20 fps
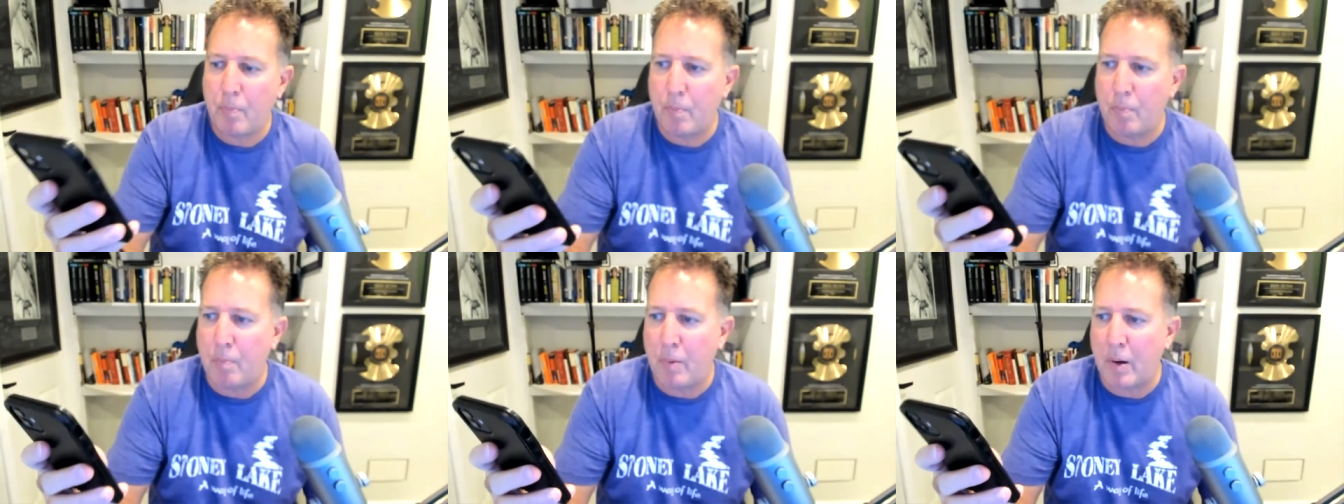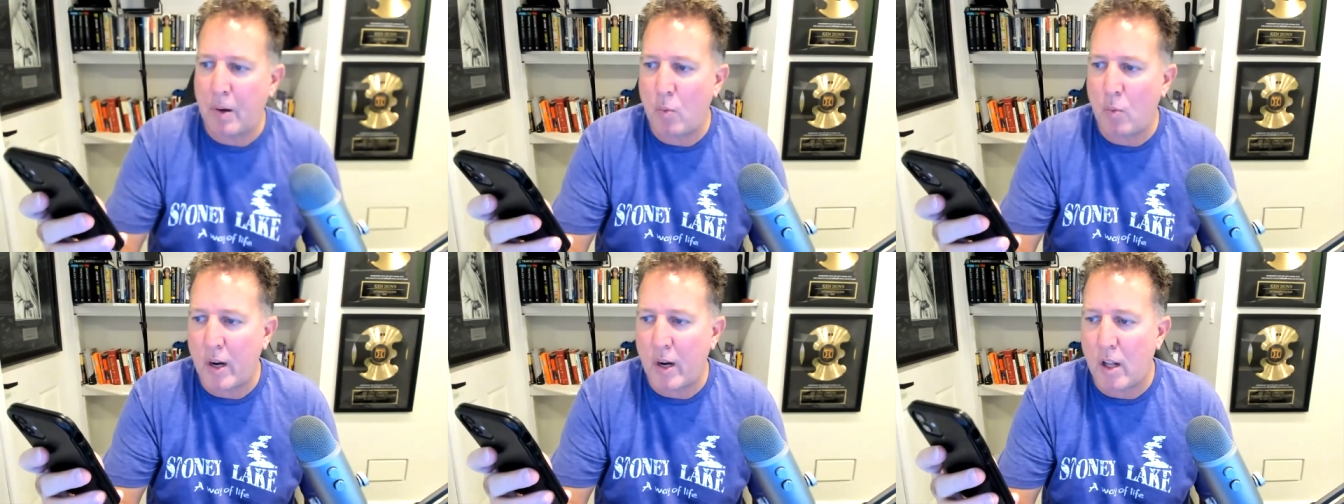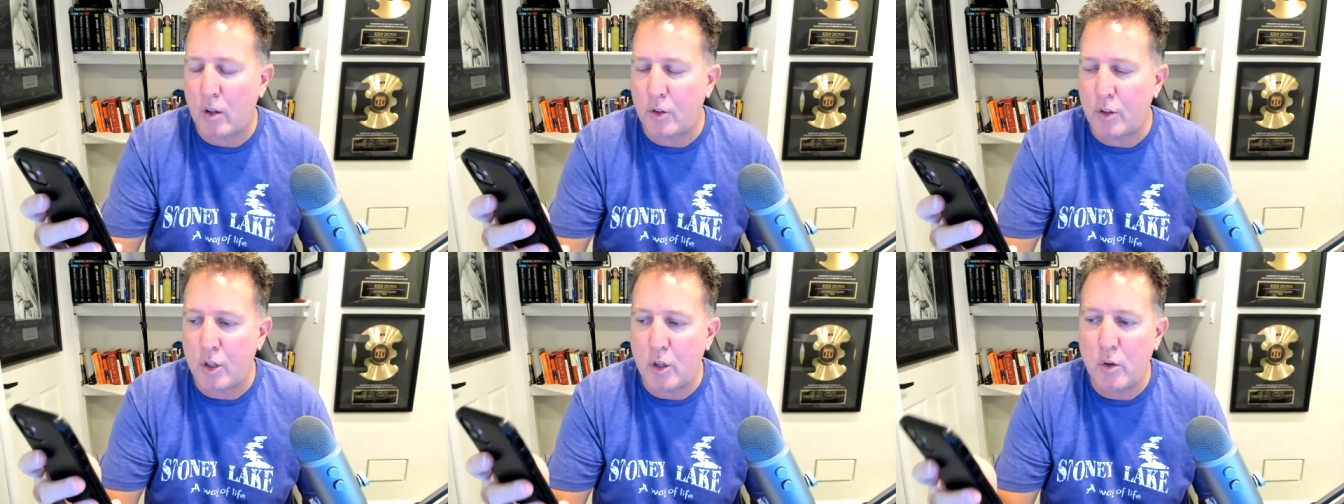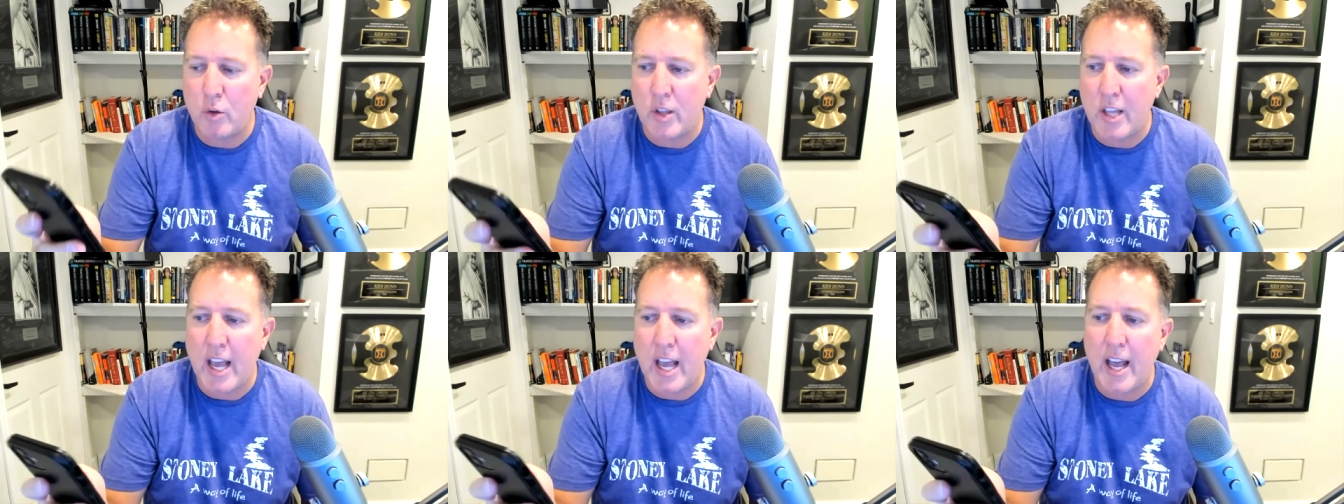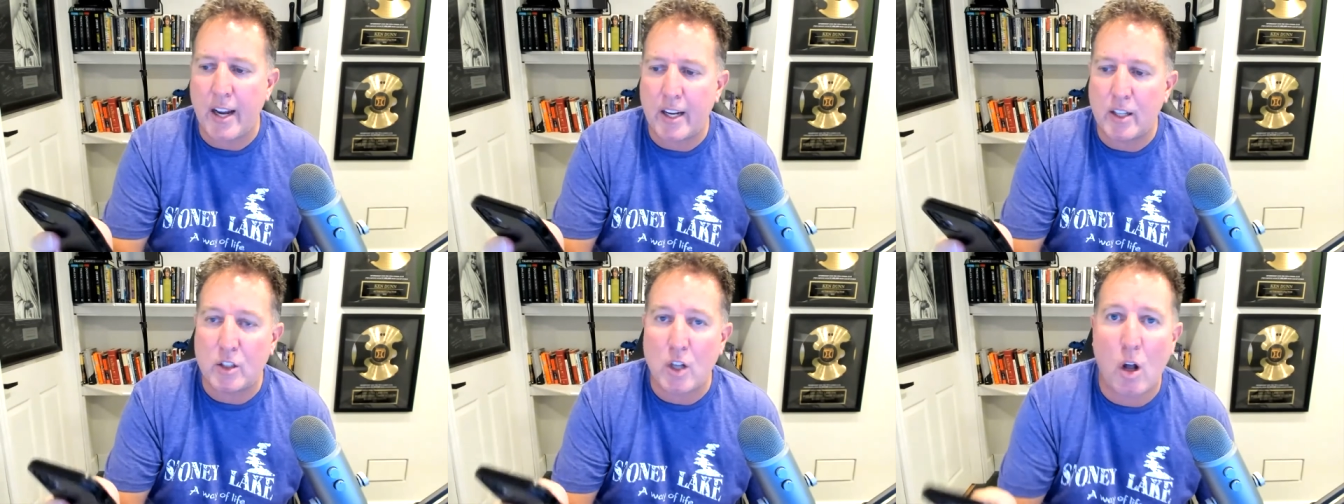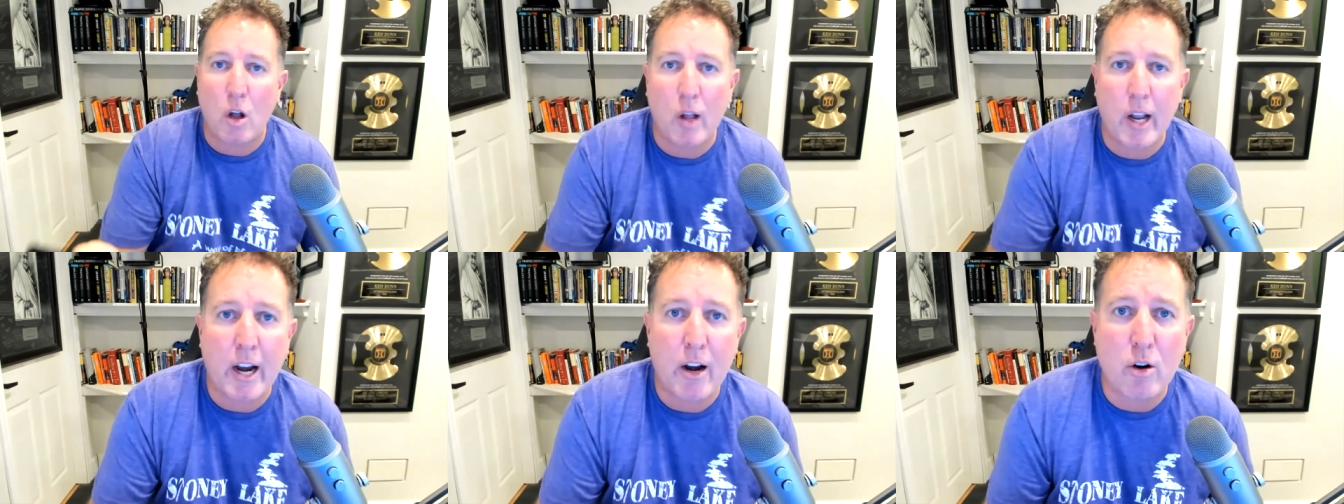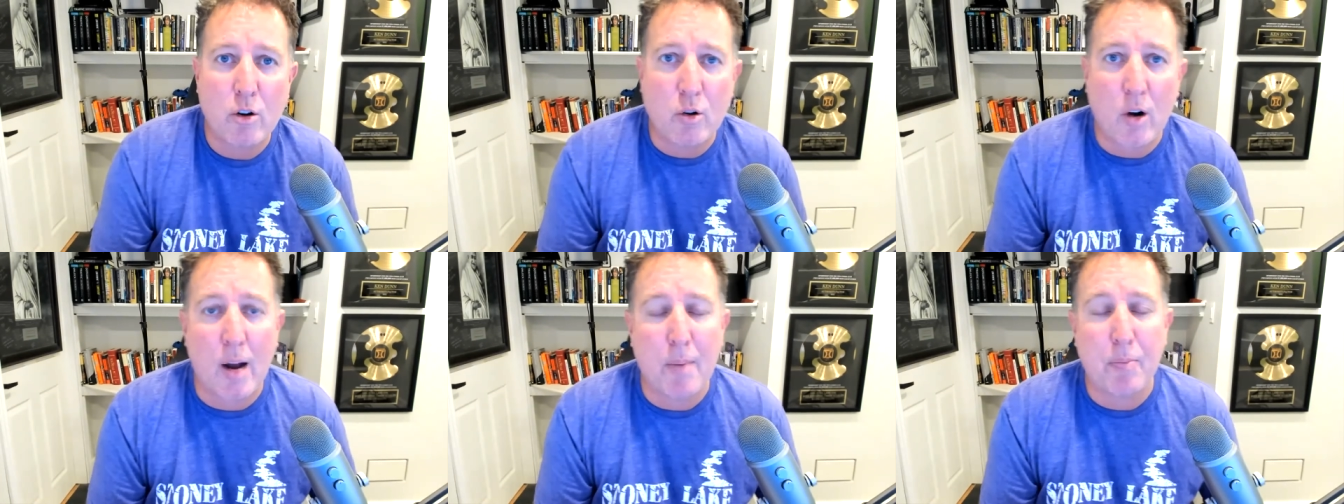but what i'll do then is i'll
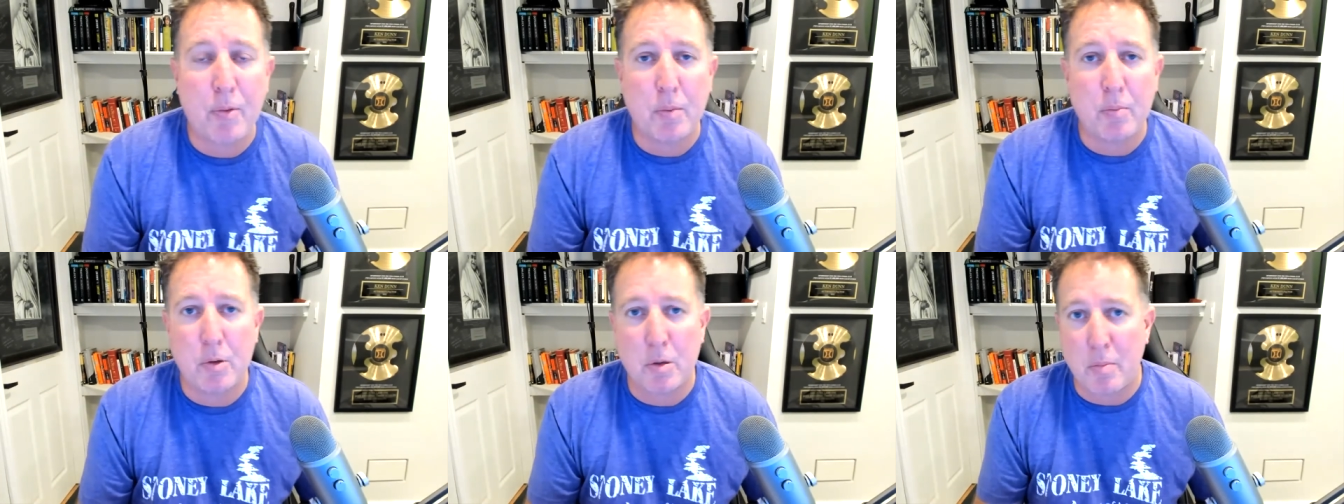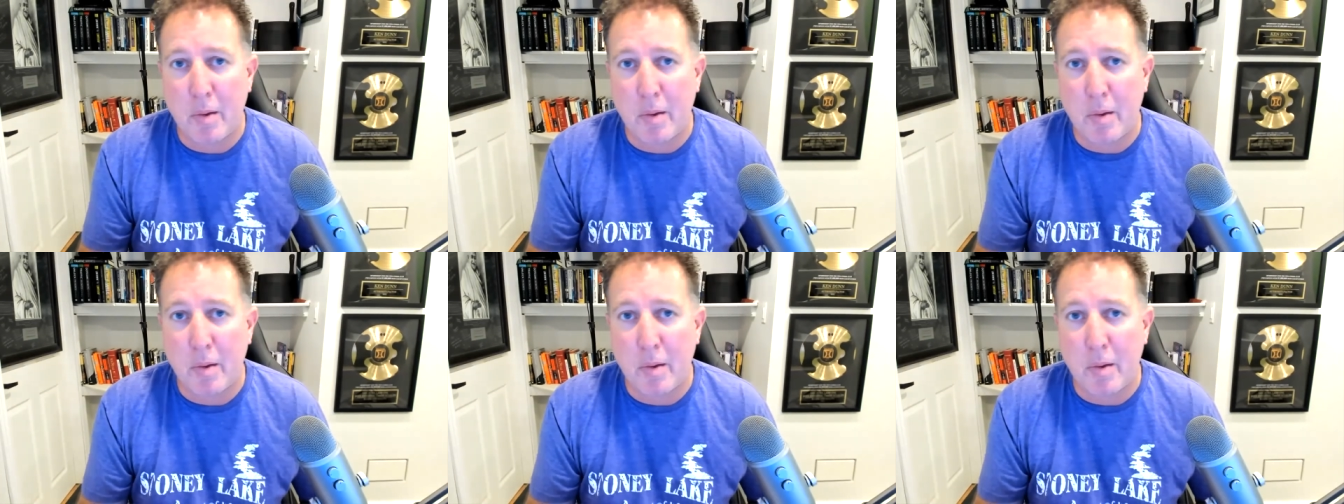airdrop them